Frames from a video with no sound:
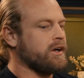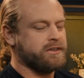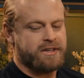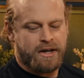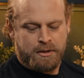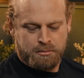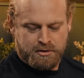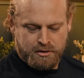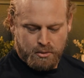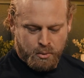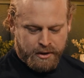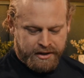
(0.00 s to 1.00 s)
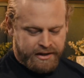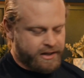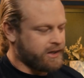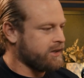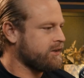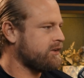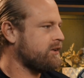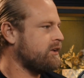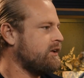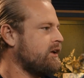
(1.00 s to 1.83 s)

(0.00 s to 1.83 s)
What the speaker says: lot of times we get